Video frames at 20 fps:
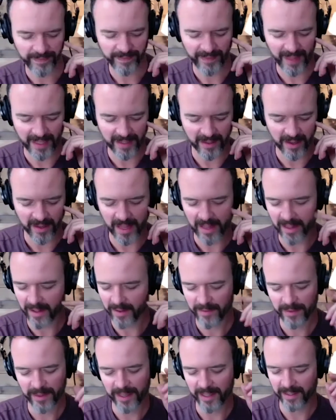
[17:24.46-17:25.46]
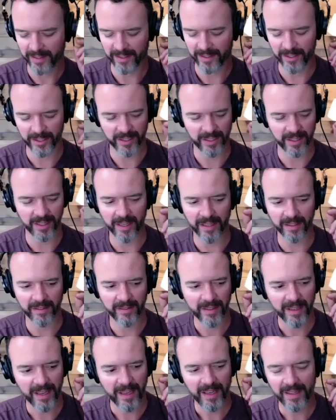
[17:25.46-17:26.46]
That's all. I love the, just the,
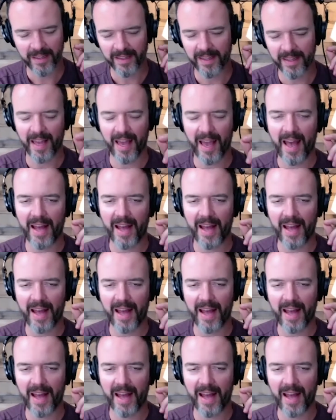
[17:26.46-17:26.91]
the